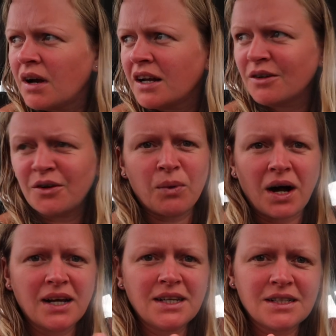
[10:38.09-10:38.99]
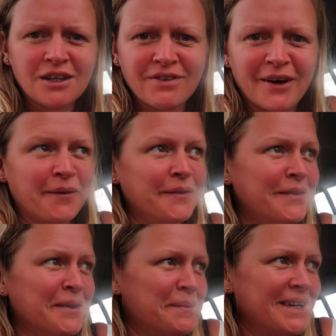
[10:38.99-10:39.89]
I don't know why, it's like right on
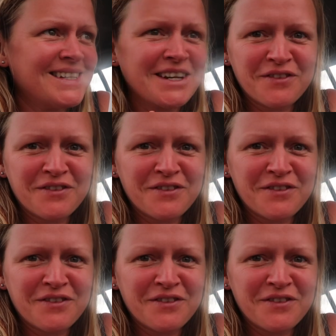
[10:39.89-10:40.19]
the beach.